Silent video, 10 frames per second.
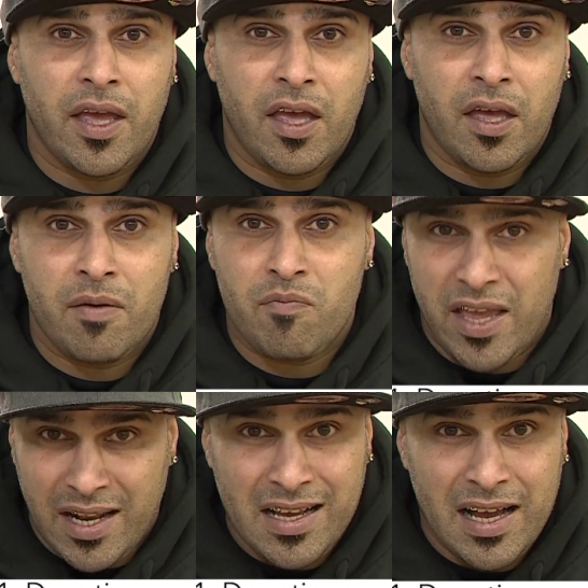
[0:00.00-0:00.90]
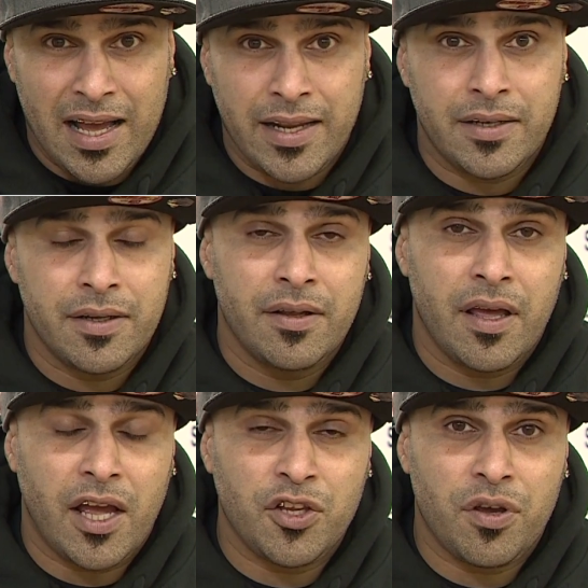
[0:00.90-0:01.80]
in kind,
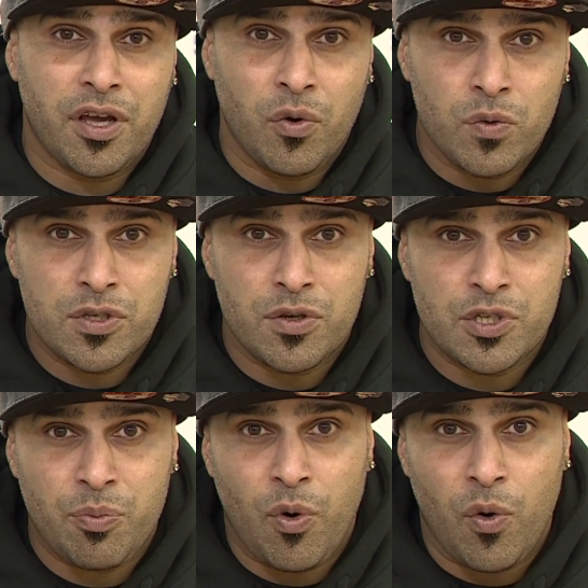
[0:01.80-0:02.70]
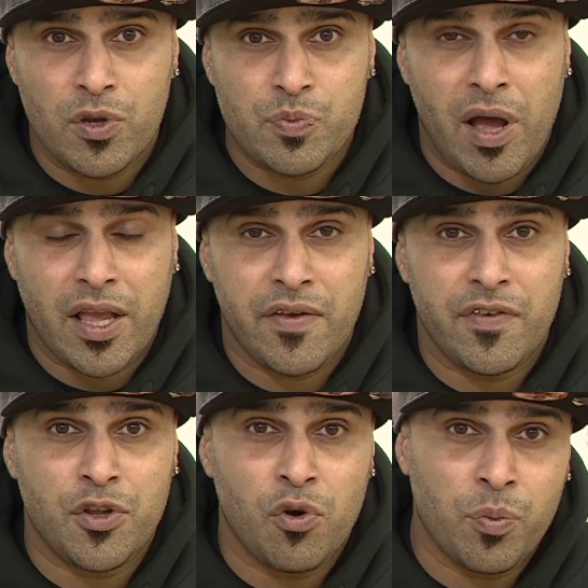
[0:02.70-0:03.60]
and you can also support us by
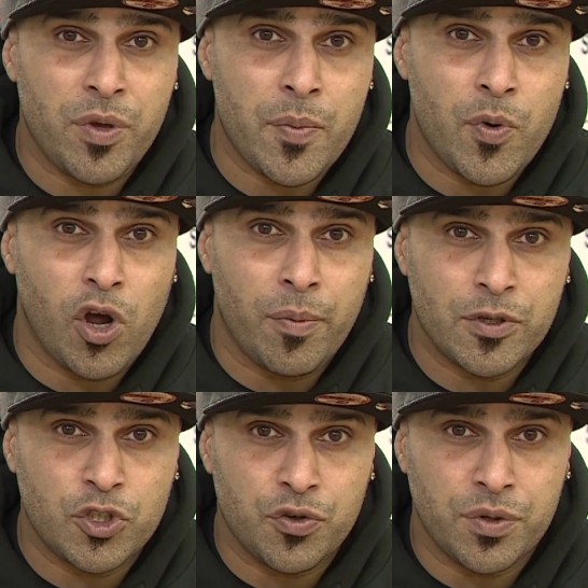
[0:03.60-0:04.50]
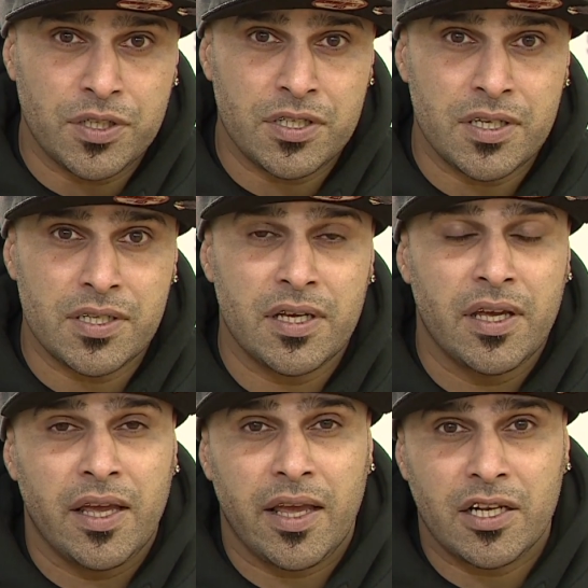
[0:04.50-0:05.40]
giving young people opportunities
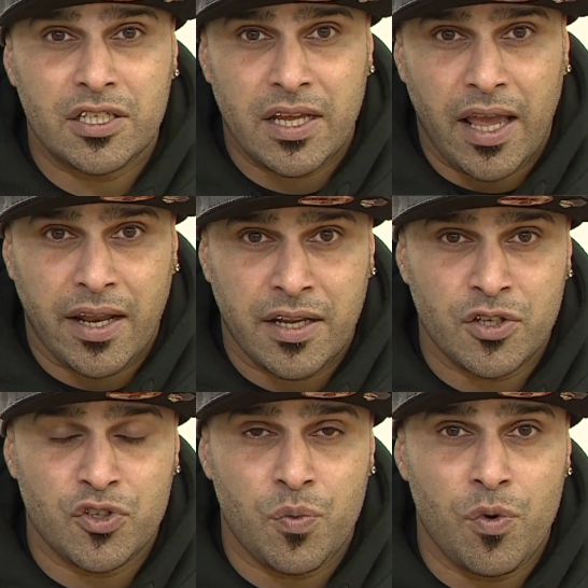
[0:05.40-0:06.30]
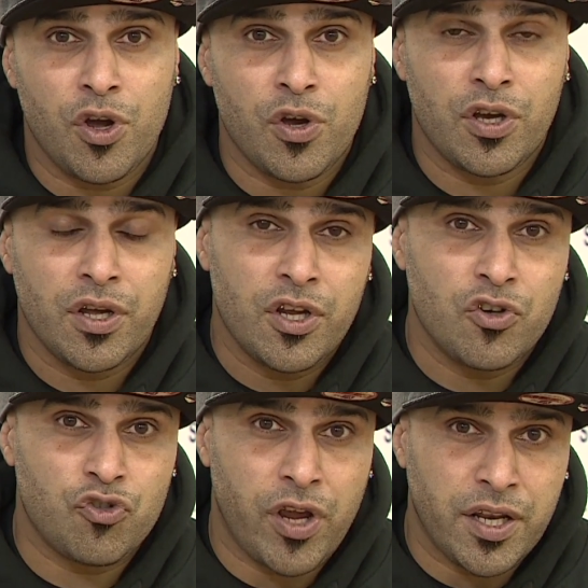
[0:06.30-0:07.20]
into getting into work,
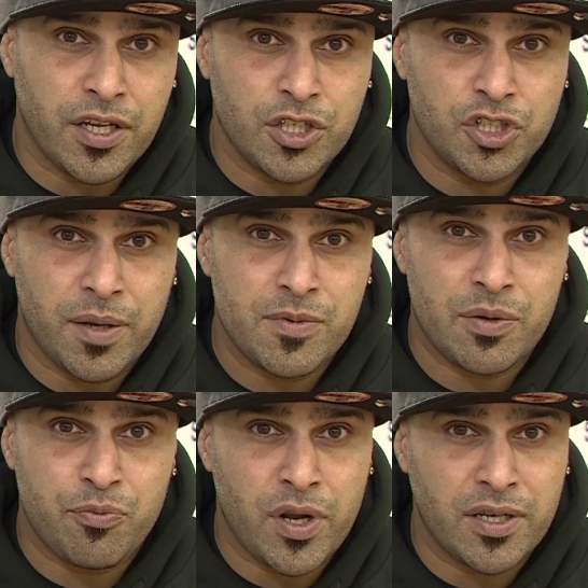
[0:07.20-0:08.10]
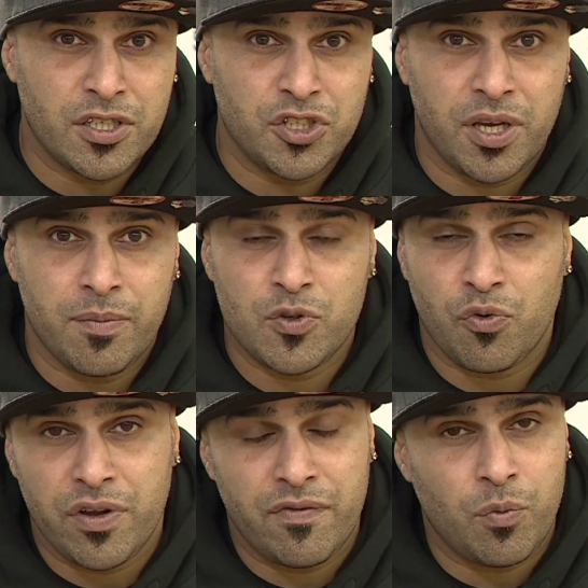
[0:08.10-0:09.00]
traineeships, apprenticeships,
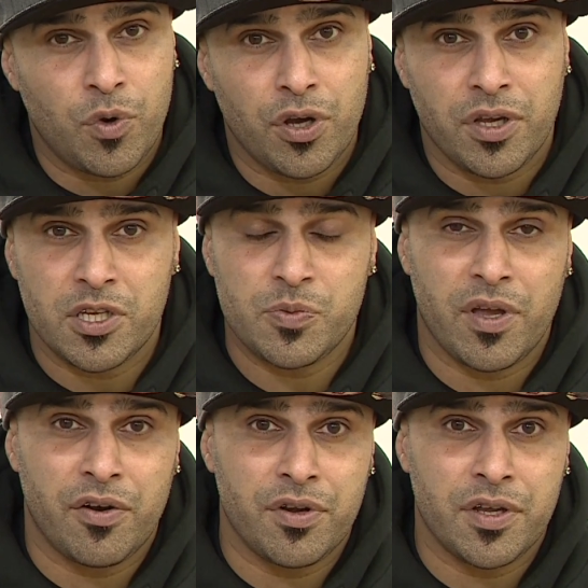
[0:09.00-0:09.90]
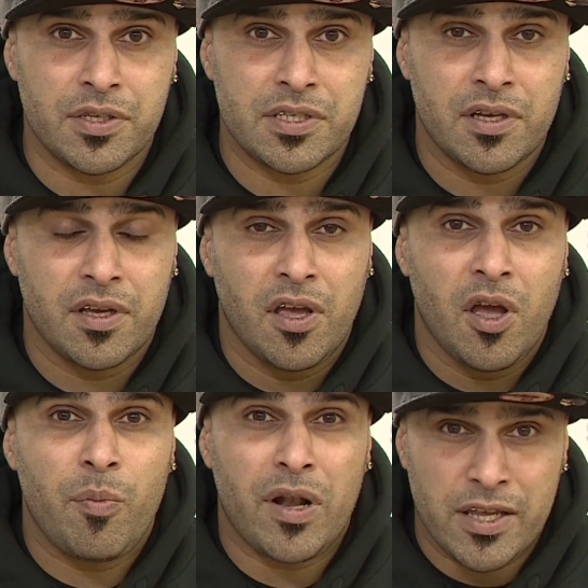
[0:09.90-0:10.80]
or even work experience.
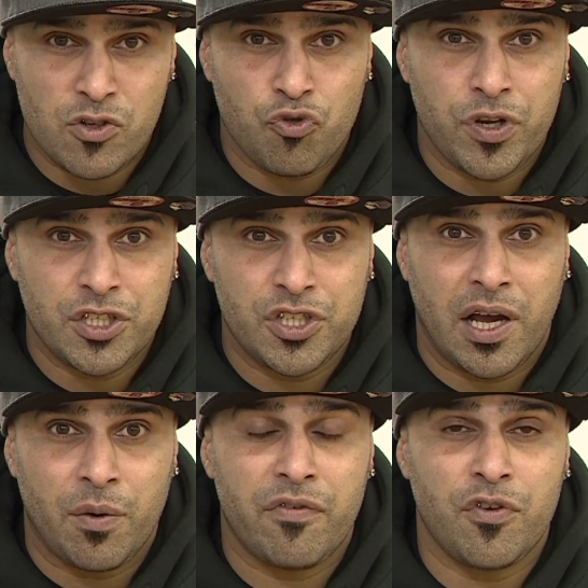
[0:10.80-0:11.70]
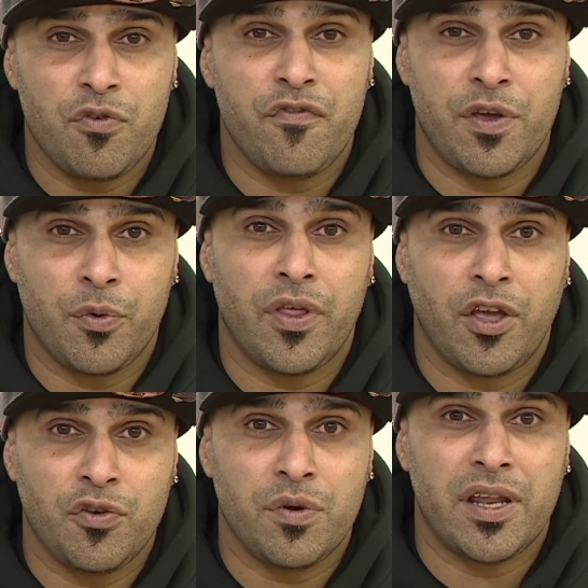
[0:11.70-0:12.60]
Please reach out if you feel that
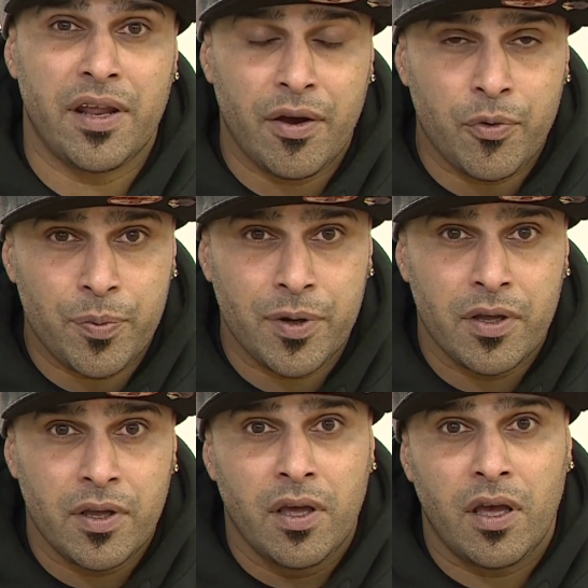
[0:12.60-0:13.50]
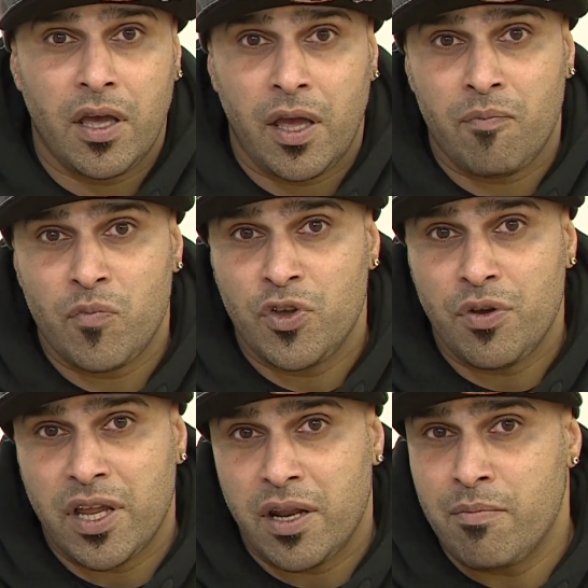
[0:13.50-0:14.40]
you can help. You
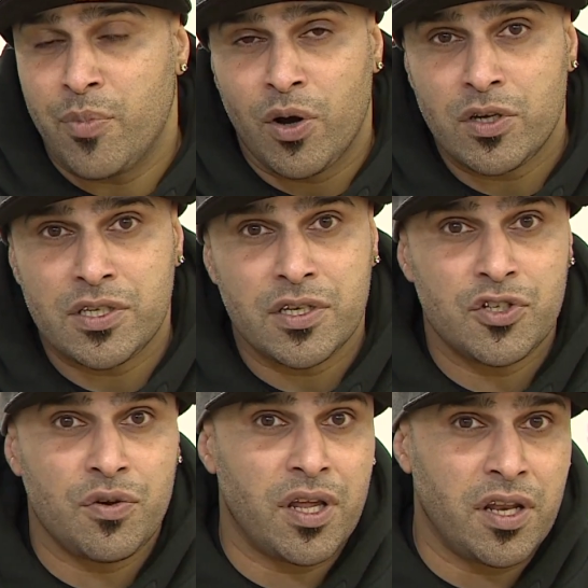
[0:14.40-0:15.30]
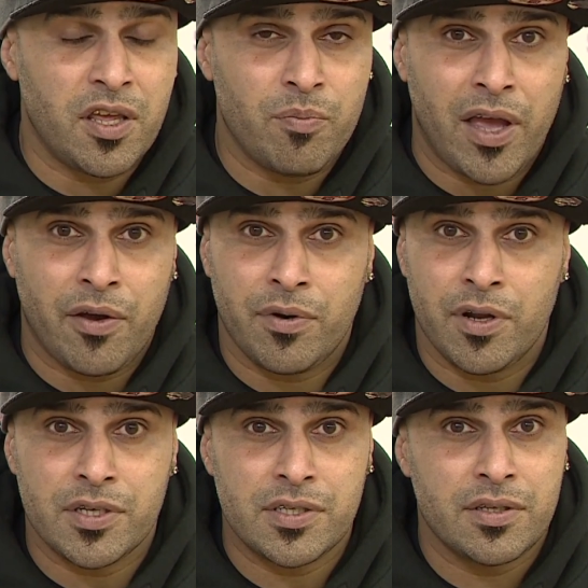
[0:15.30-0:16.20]
can inbox us, you can email
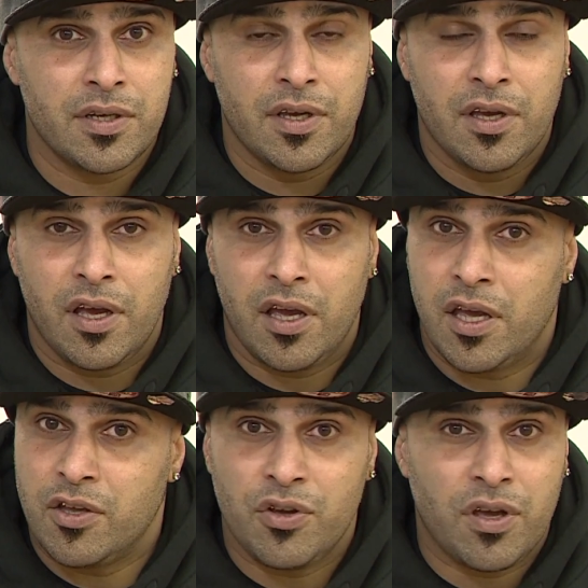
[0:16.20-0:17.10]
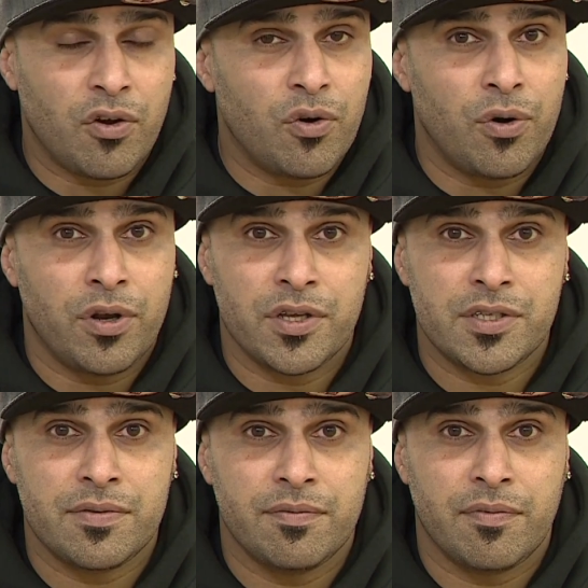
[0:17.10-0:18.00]
us. You can call
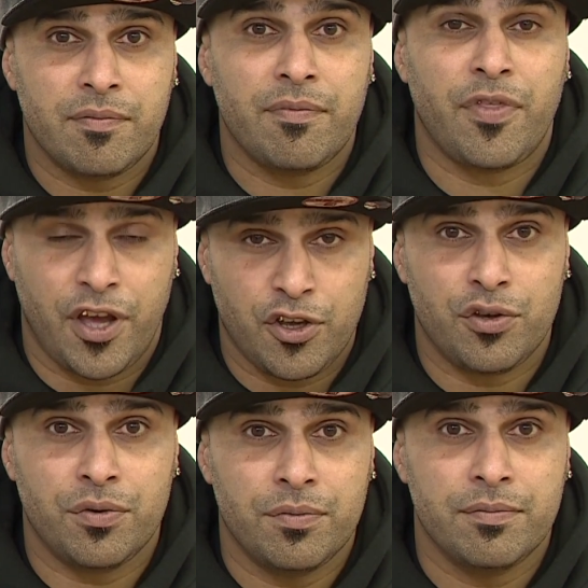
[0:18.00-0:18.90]
us. Thank you.